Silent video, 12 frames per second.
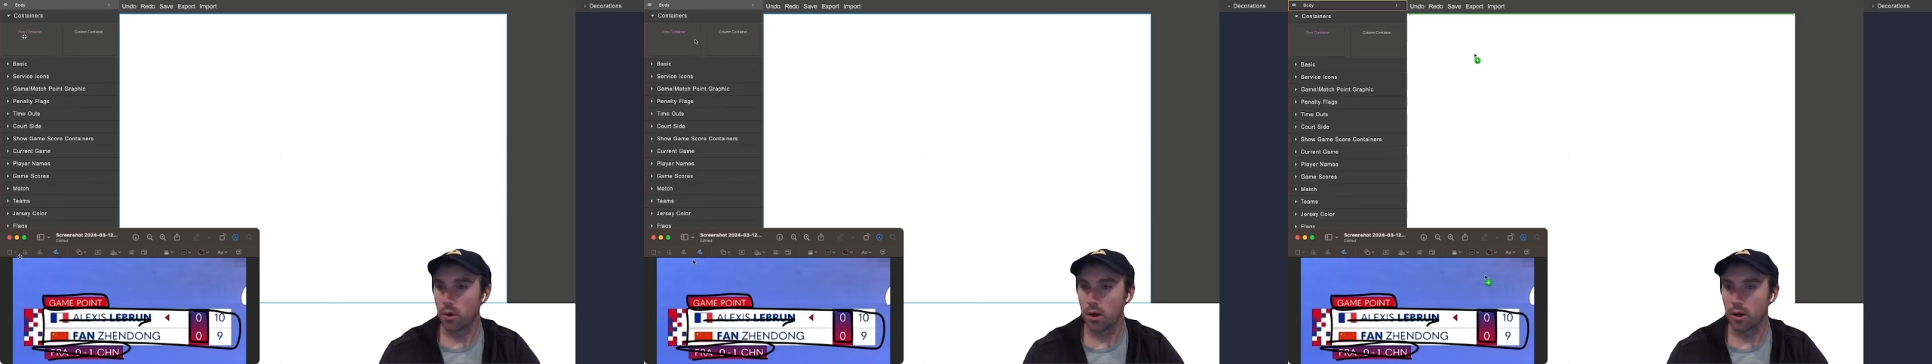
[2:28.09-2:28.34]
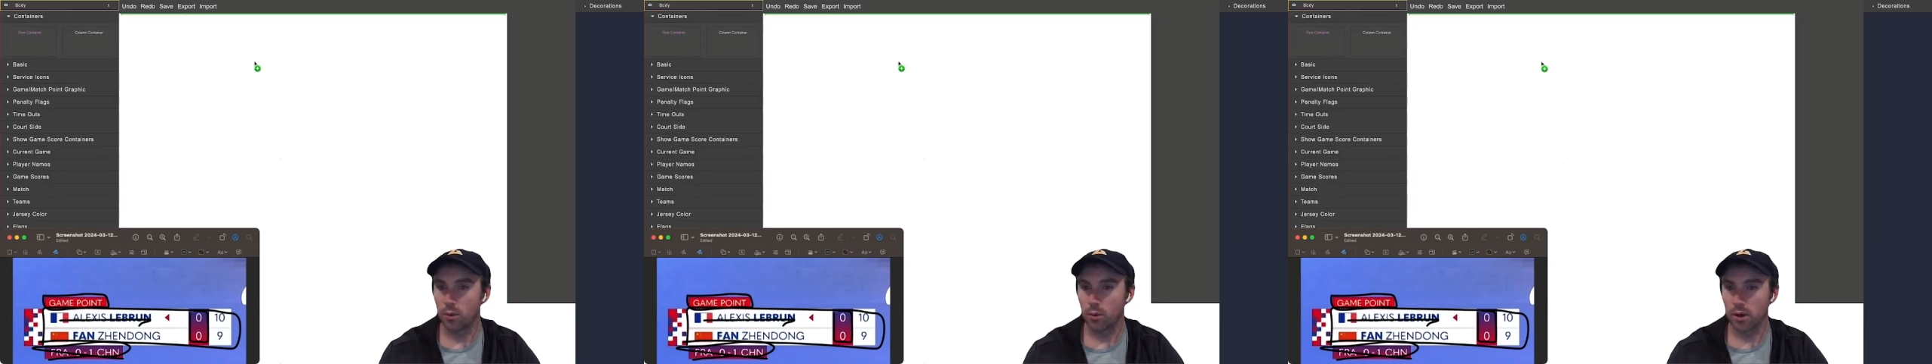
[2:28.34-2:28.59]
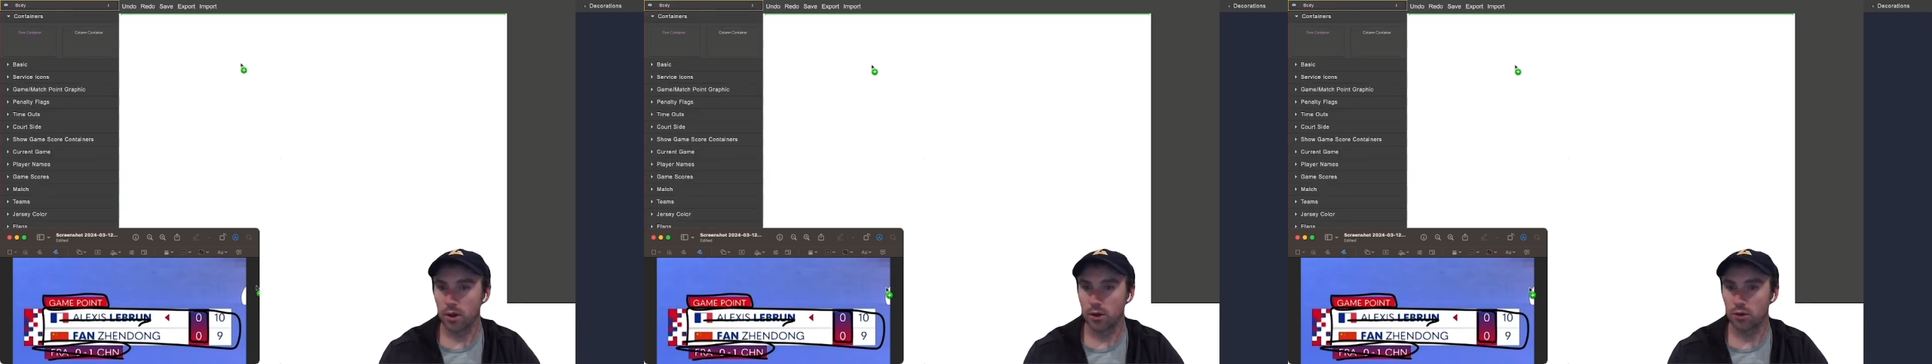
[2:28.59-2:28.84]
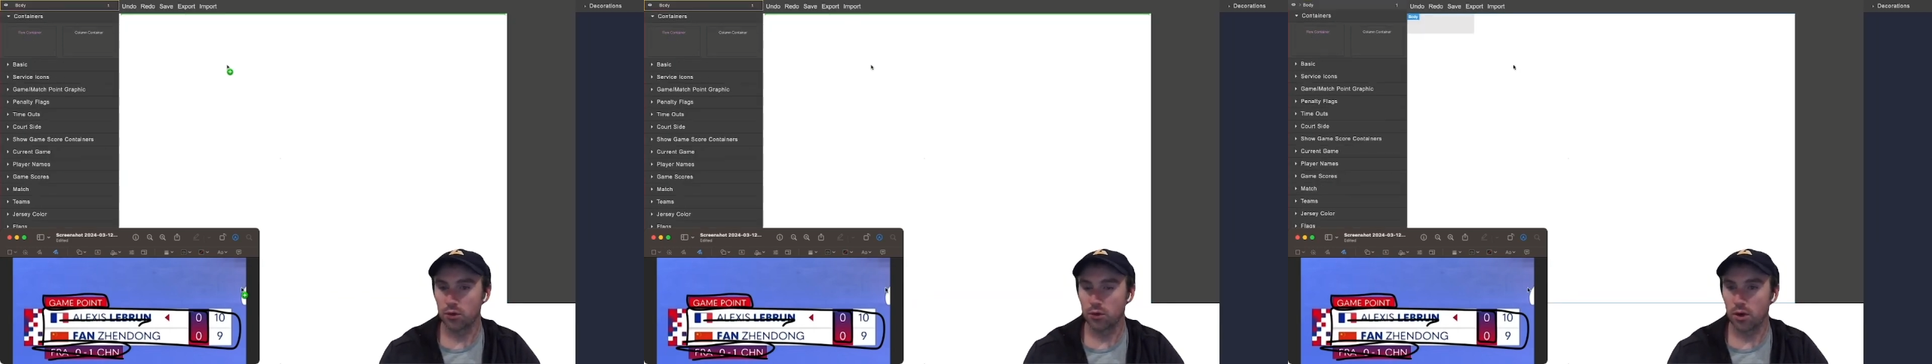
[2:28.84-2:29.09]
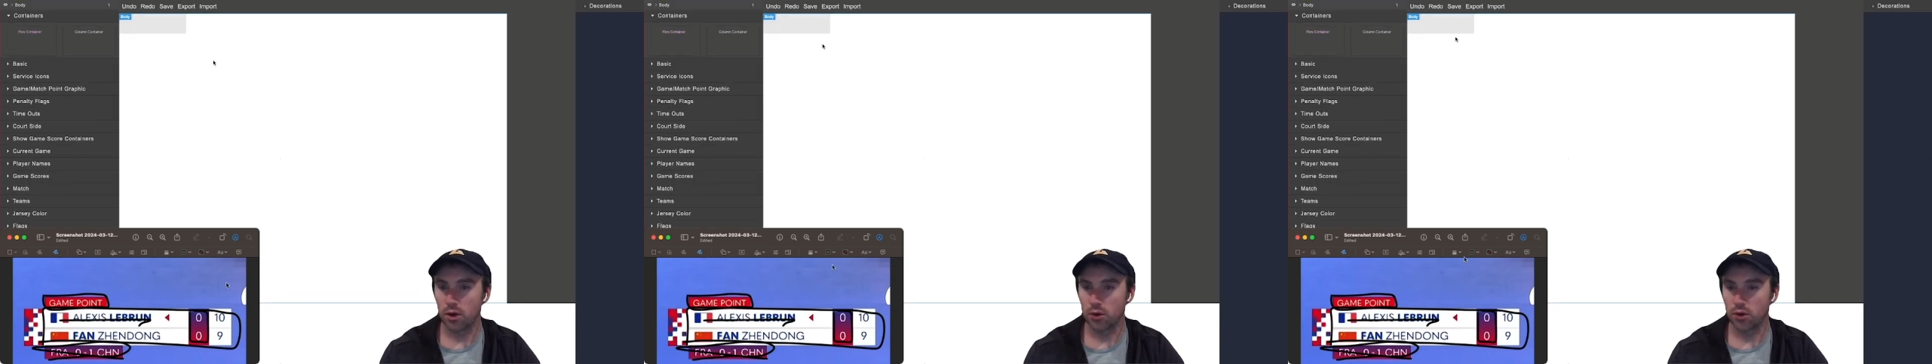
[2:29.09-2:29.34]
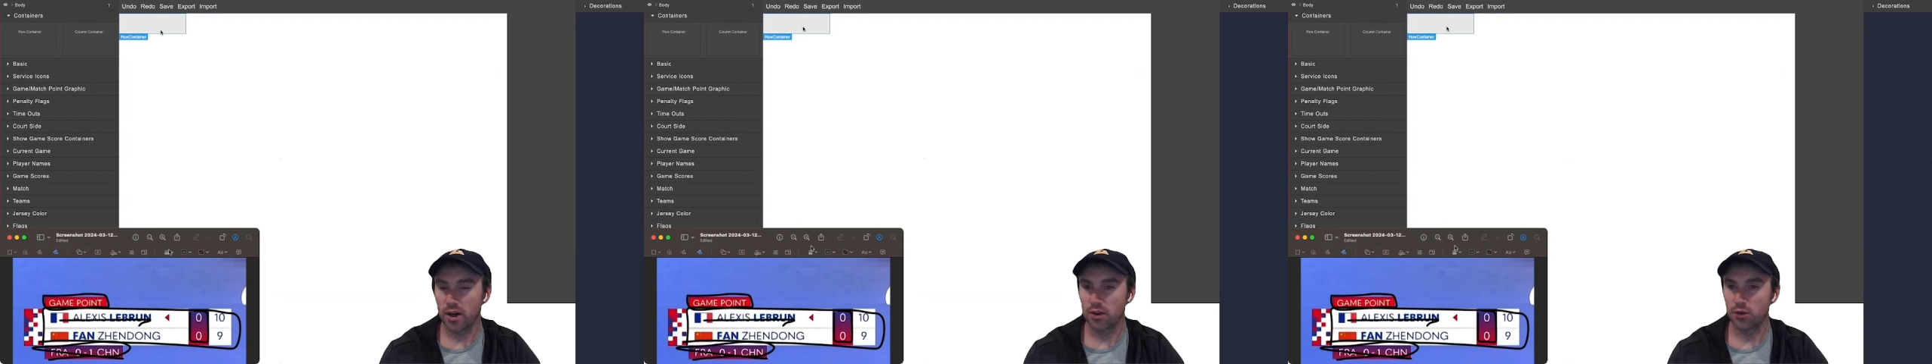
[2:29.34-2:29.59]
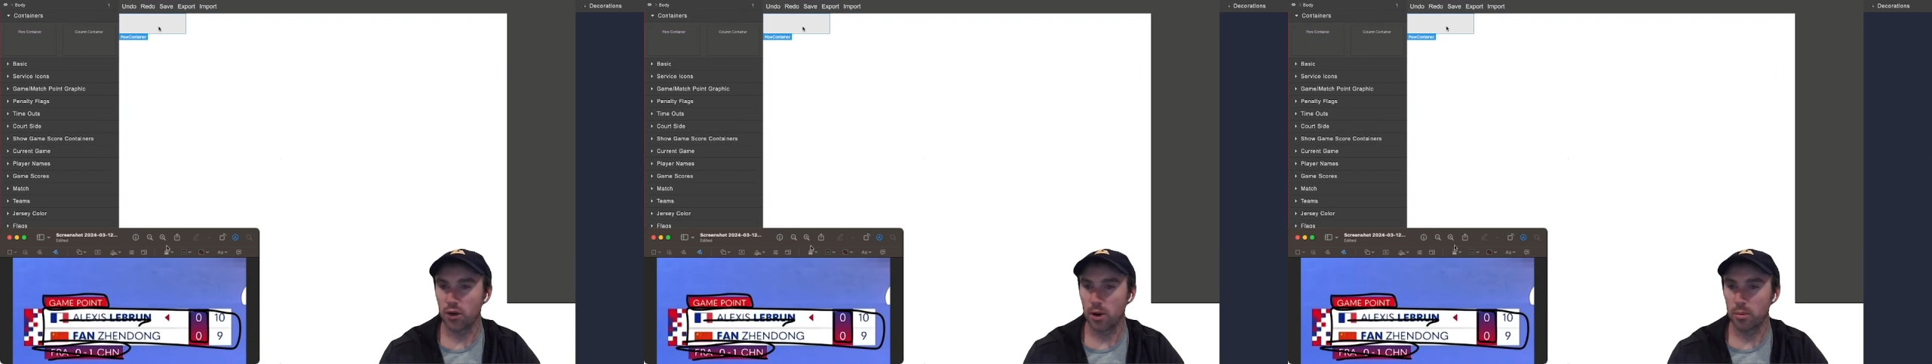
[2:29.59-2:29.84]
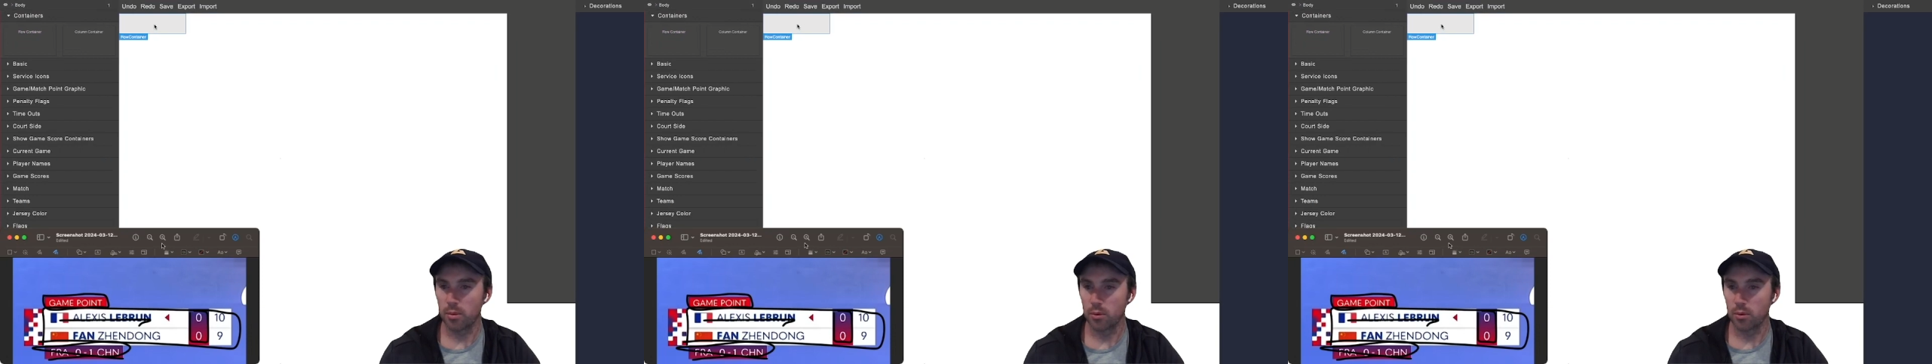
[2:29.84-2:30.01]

we're going to drag and drop